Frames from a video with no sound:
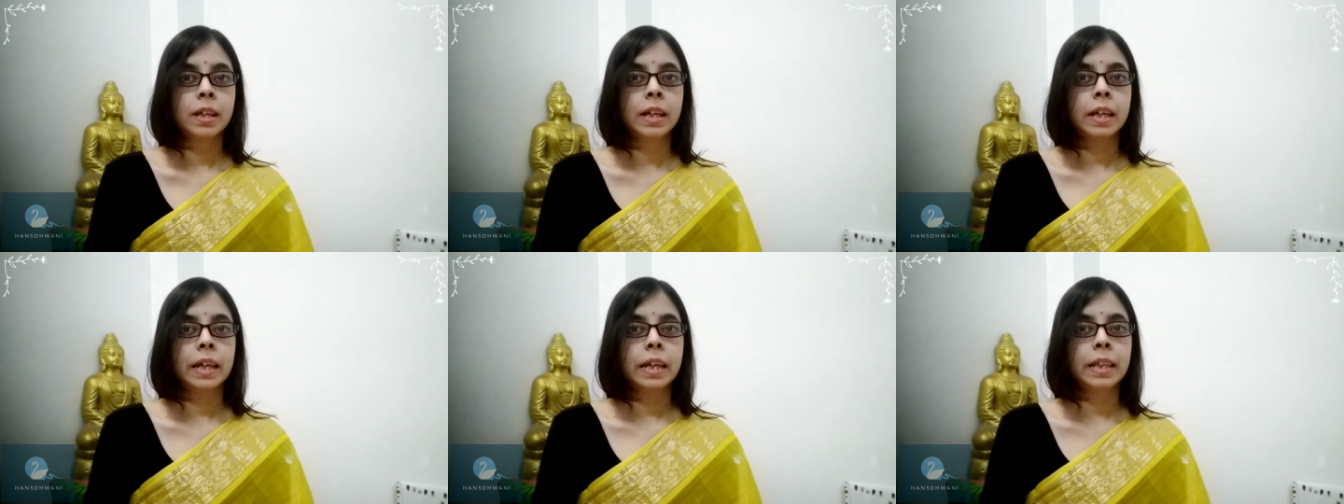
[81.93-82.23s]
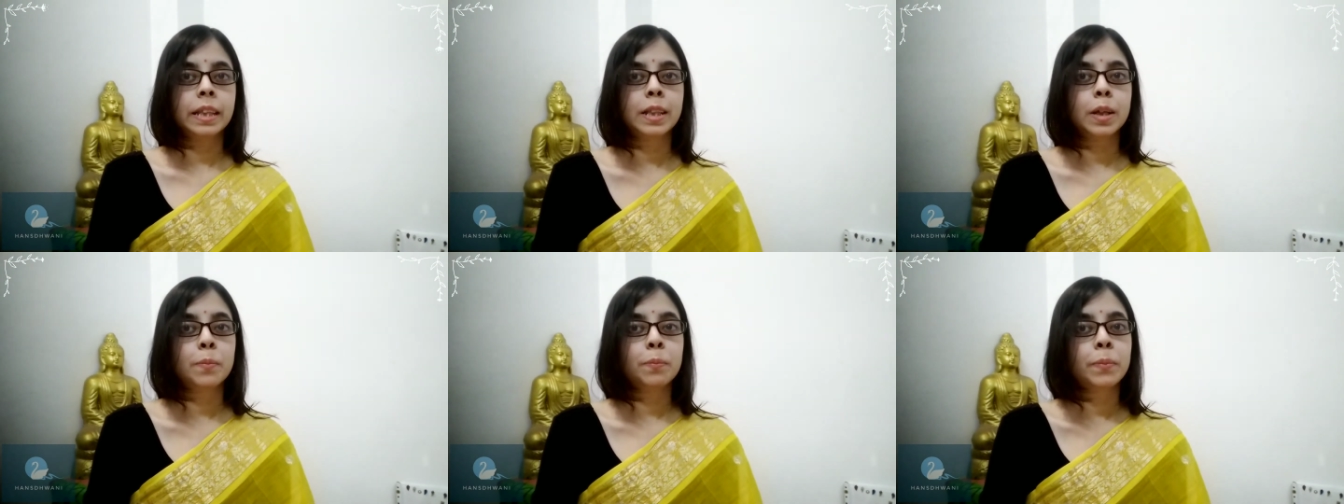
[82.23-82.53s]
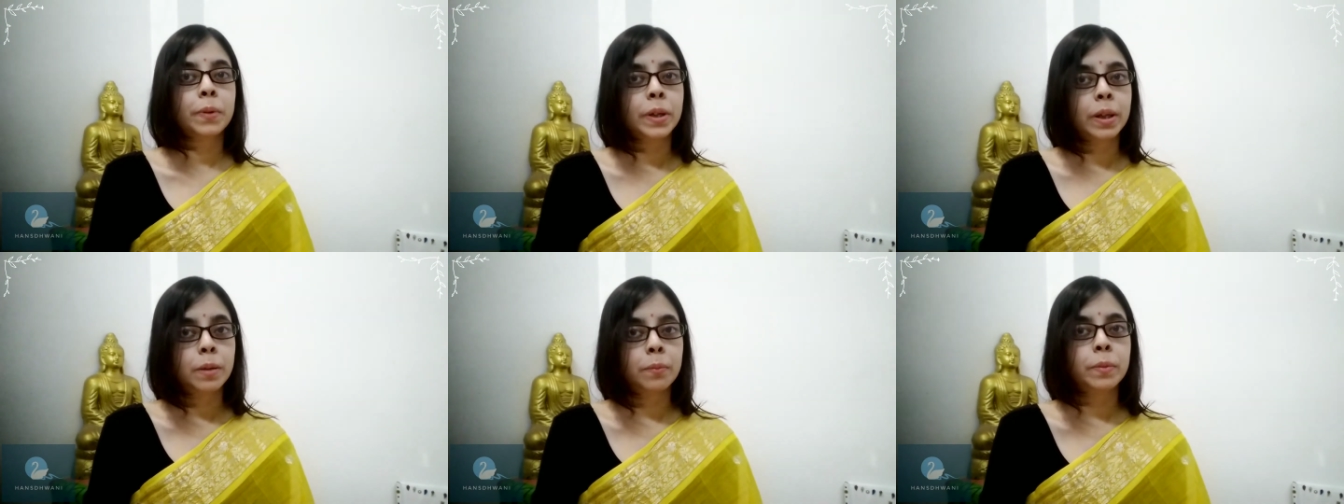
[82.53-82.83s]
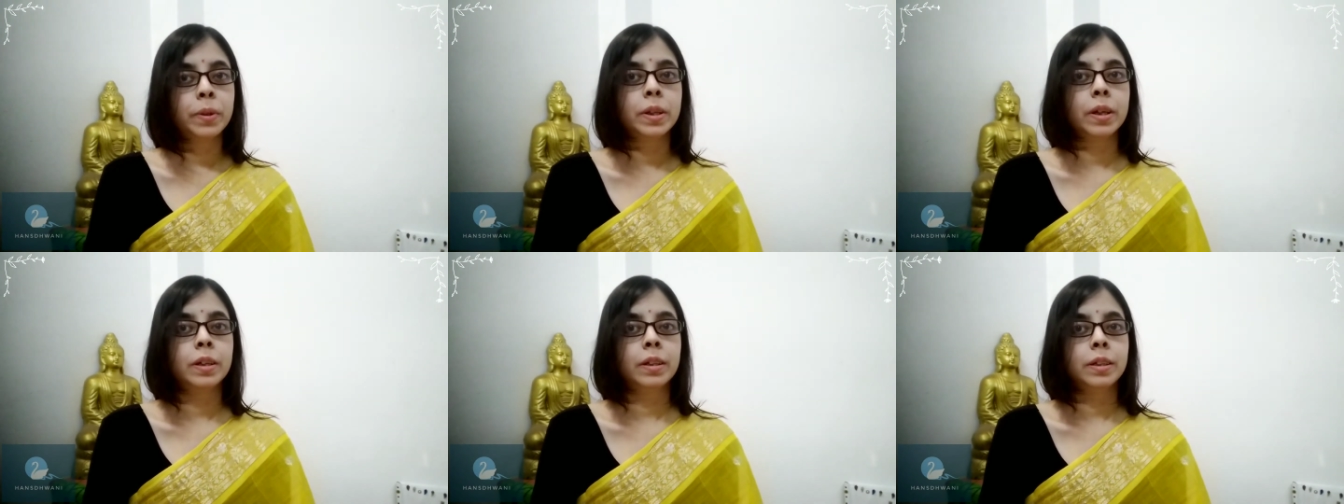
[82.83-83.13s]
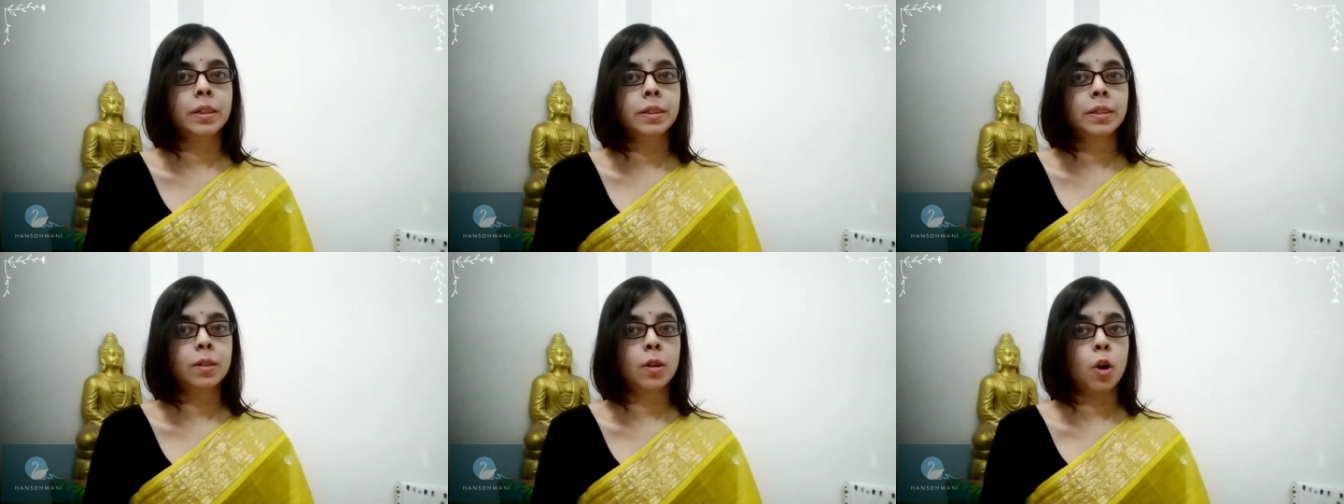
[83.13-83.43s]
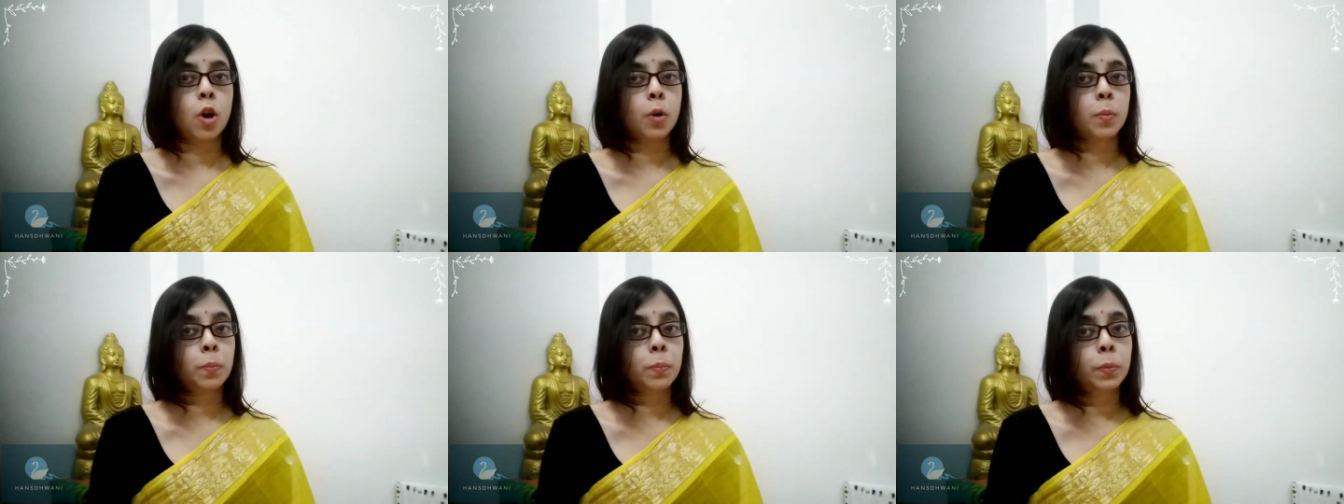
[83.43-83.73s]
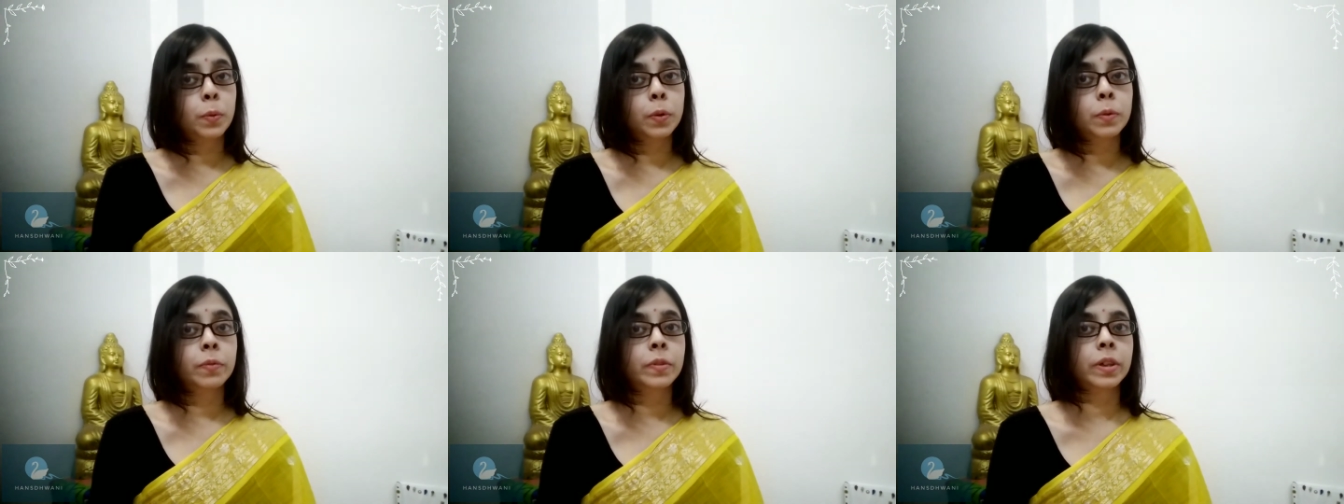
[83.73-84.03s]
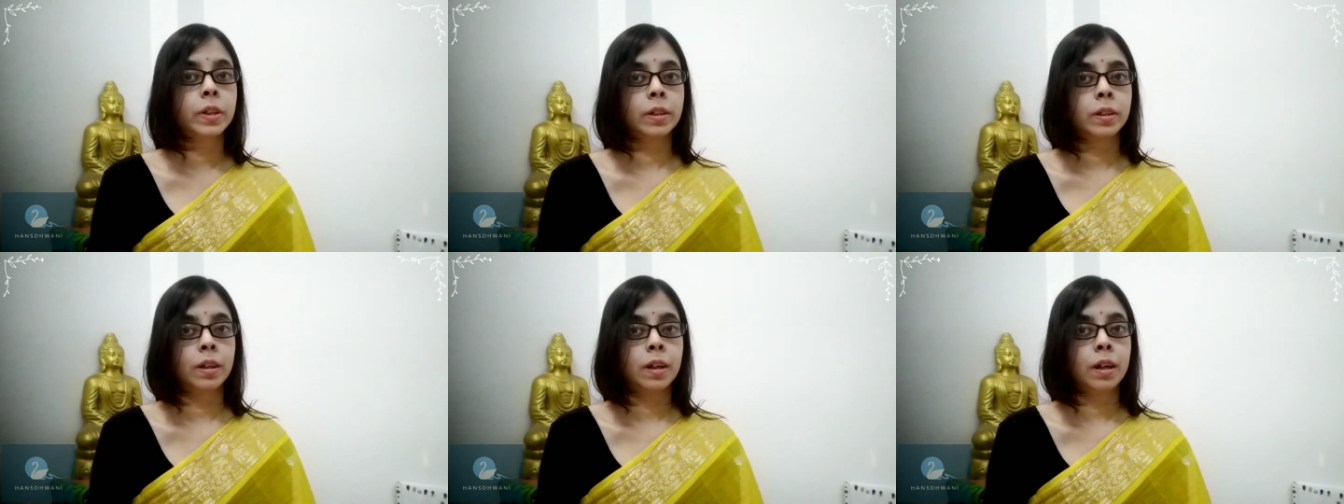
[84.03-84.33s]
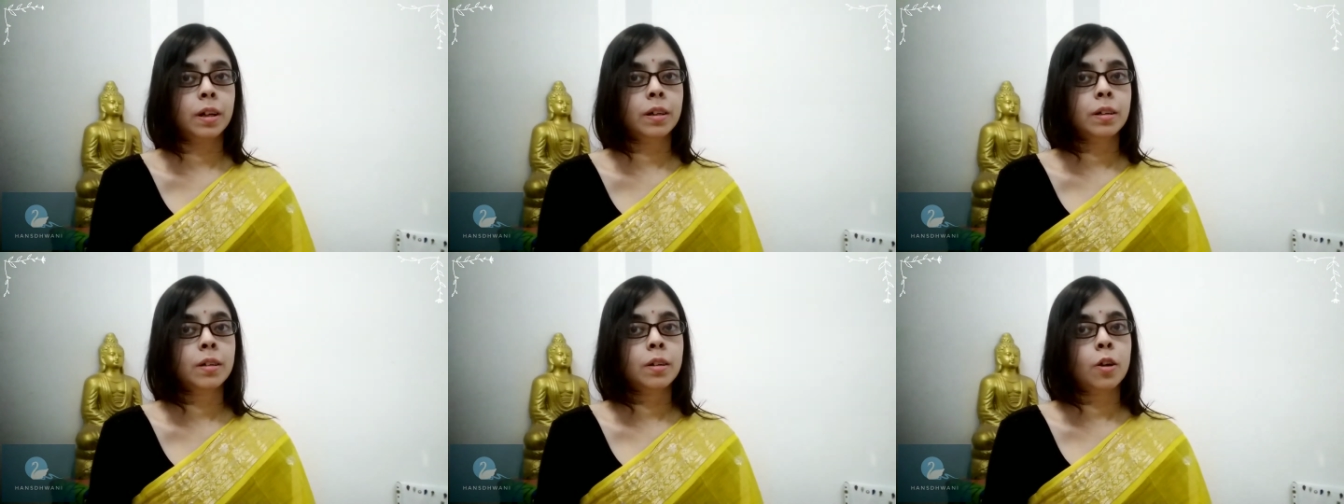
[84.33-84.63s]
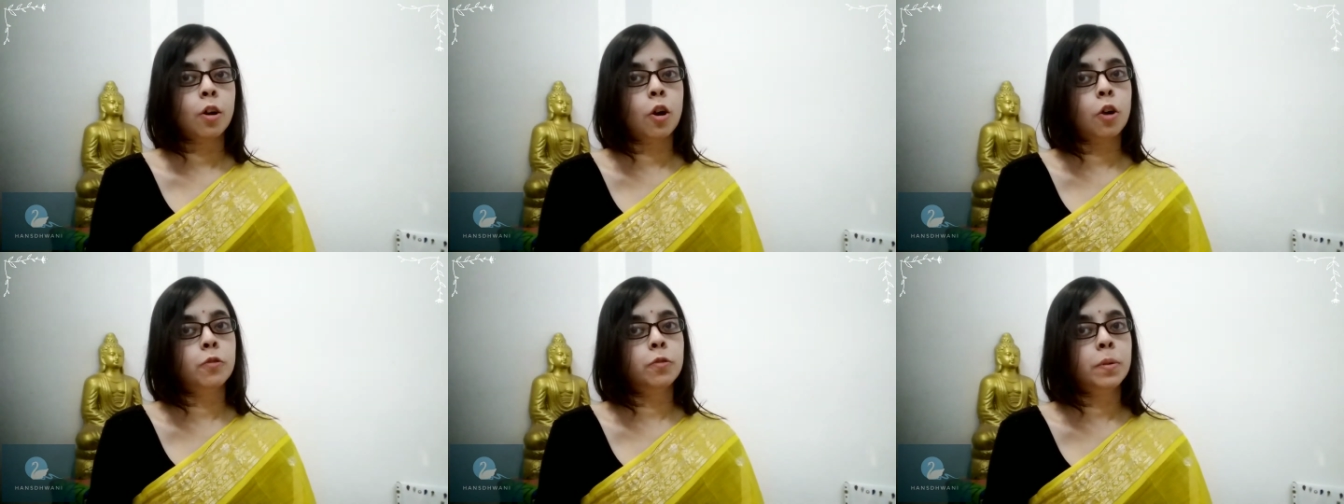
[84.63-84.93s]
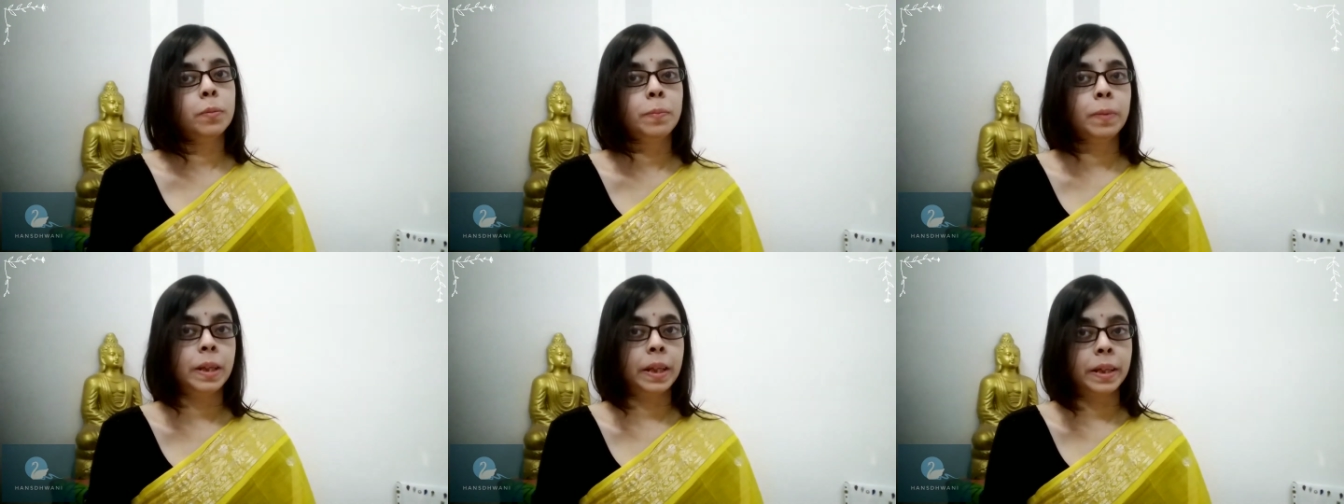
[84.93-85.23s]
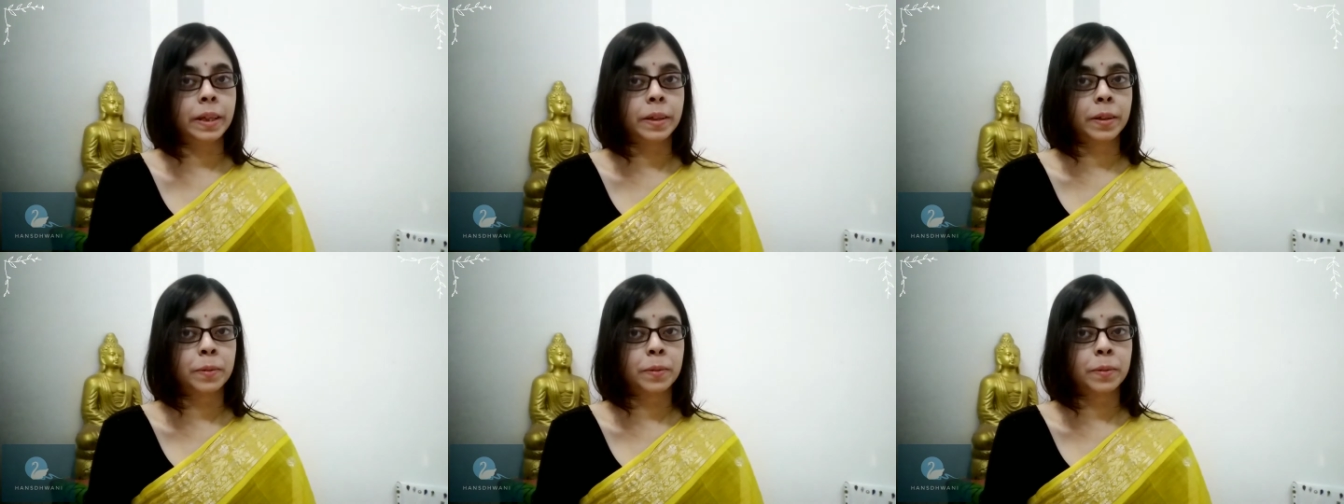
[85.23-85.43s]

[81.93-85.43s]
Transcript: in the preliminaries or Purvaranga of a play.